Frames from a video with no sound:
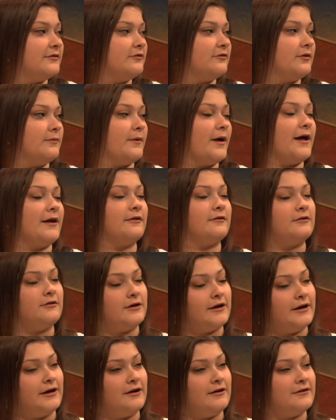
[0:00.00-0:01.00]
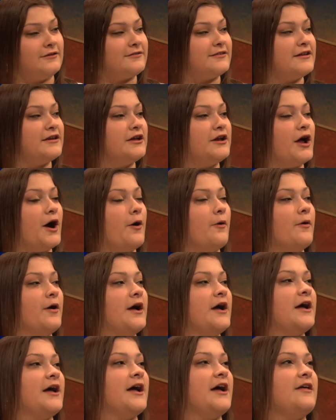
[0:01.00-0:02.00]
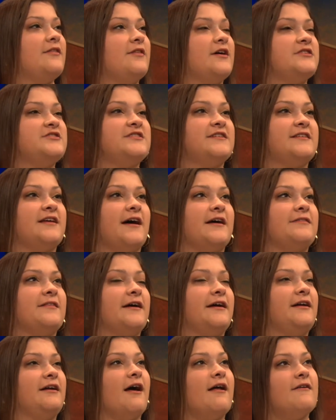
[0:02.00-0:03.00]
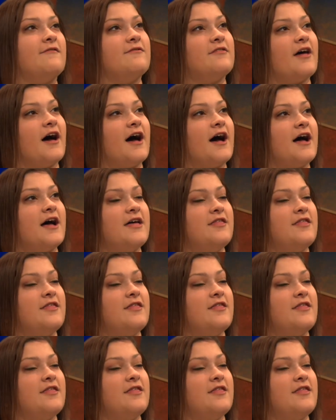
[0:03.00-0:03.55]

grammatical errors, and they just had like none of that.